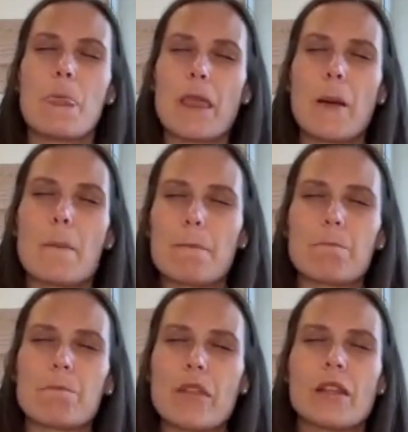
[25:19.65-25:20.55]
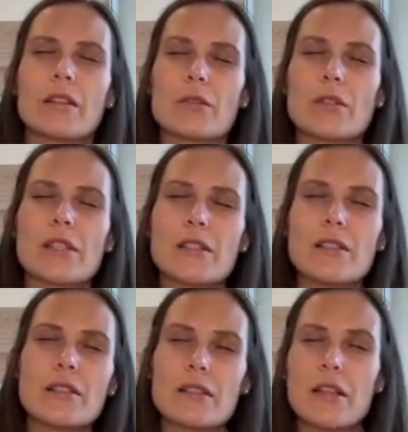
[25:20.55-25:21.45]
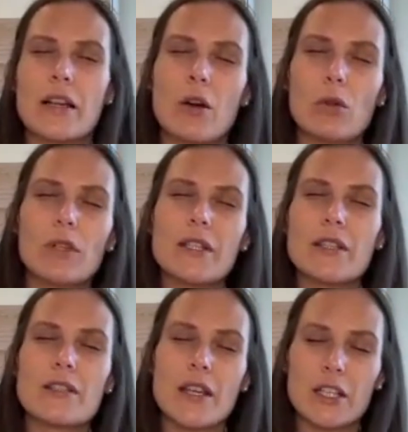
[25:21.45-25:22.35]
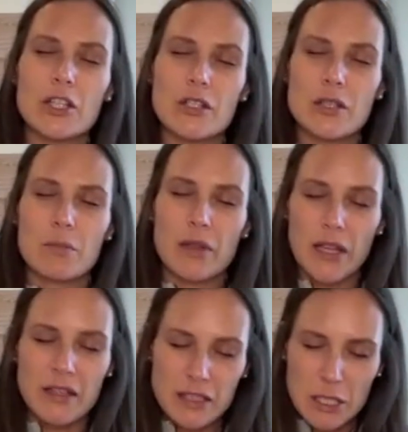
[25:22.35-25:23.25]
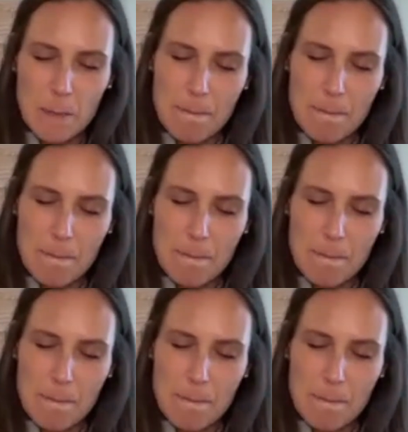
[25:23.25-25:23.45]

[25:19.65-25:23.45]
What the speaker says: The resistance is like holding these energies in place.